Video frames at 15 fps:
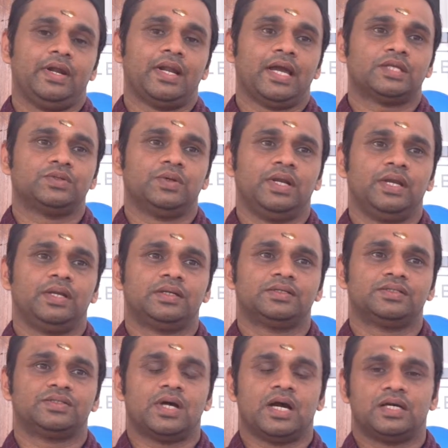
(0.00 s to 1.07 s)
actually it
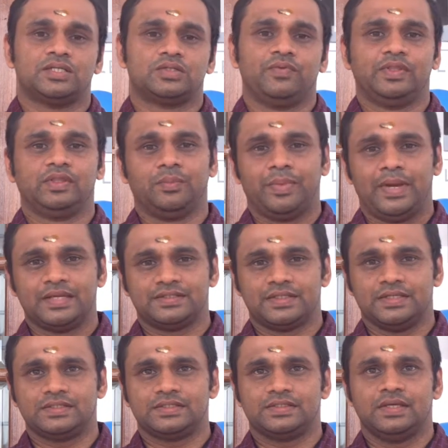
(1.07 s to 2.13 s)
starts with the
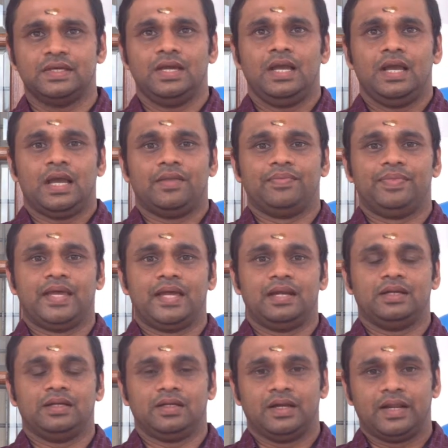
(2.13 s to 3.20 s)
basics, and then
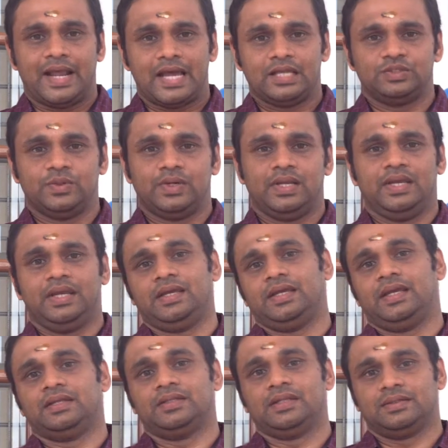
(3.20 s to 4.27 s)
gradually
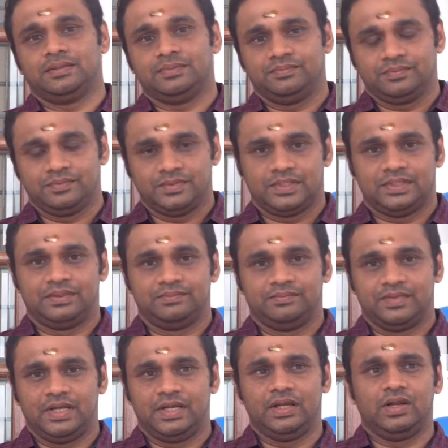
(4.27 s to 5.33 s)
the
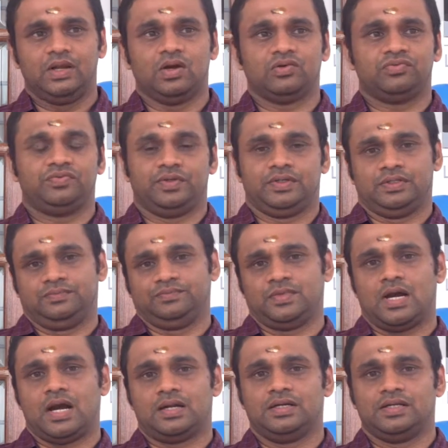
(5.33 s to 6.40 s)
degree of
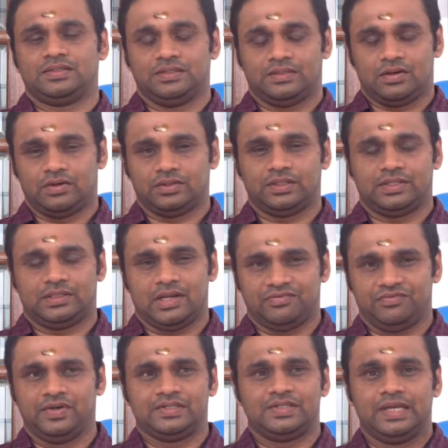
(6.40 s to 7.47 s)
hardness or the
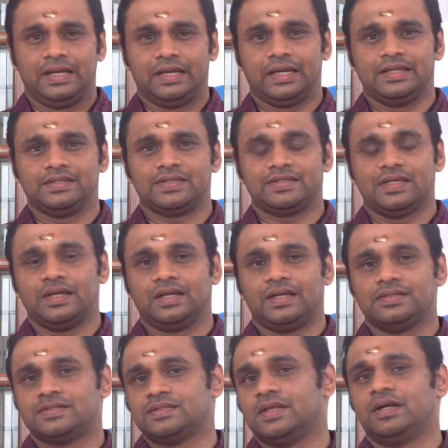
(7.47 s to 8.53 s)
toughness increases
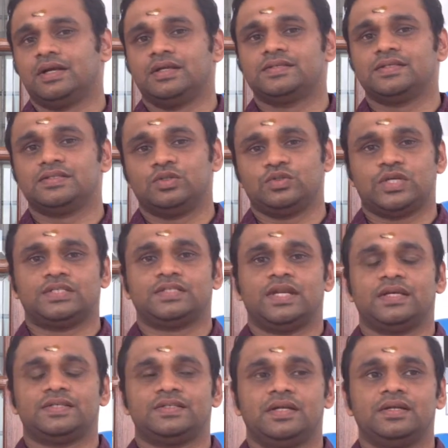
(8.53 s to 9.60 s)
to such an
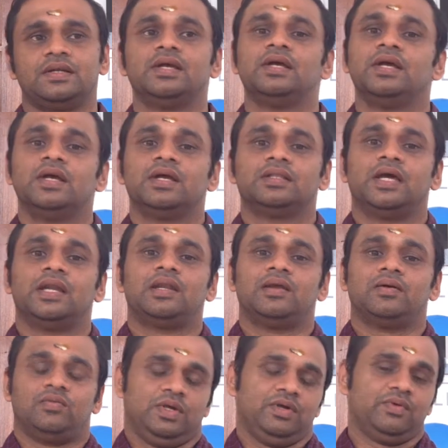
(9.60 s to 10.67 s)
extent that
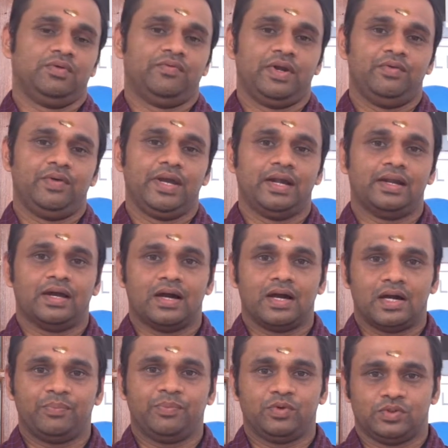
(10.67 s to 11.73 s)
even when we get a
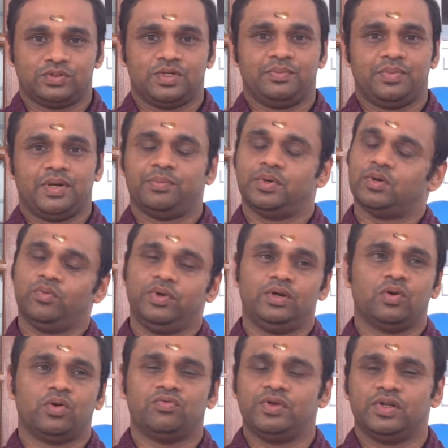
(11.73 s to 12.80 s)
hard question paper, we
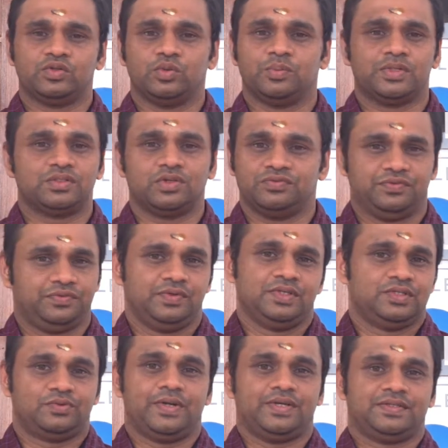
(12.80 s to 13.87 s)
don't feel so much of
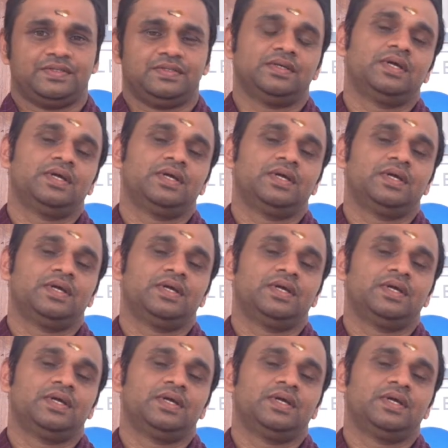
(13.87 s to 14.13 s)
stress.